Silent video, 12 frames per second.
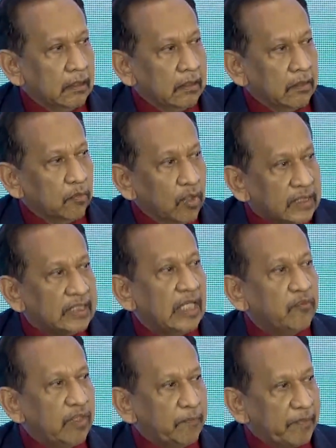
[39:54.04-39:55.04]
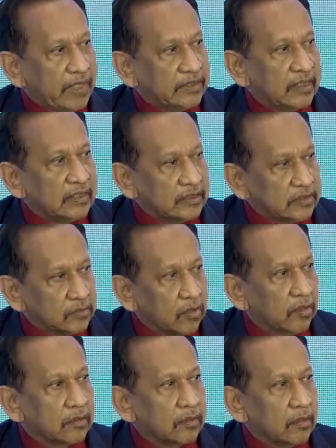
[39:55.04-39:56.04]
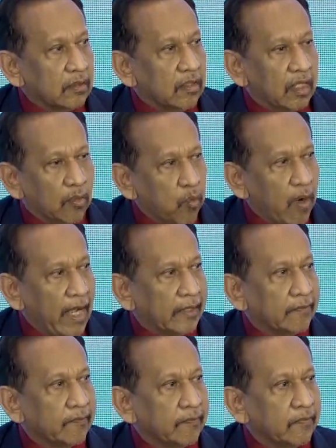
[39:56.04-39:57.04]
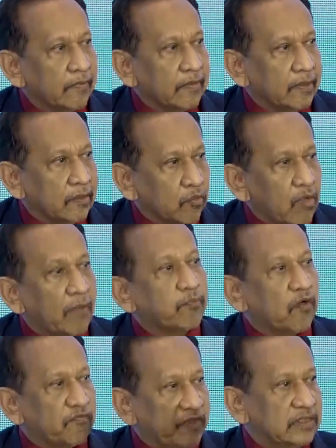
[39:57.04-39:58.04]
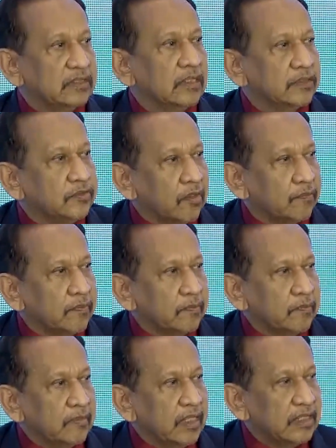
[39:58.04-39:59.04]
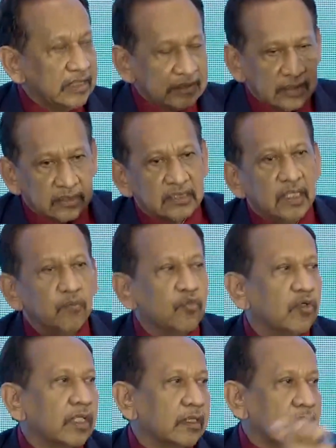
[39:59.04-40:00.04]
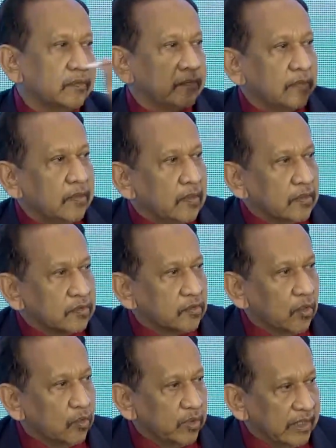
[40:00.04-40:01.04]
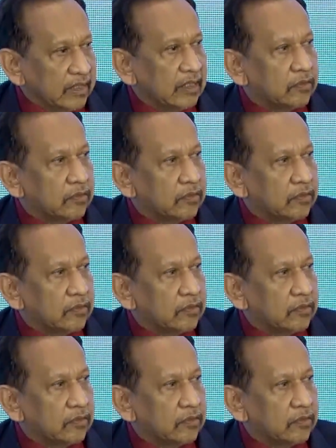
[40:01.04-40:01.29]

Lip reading: working with patient is not a one professional job. It is a teamwork. So we need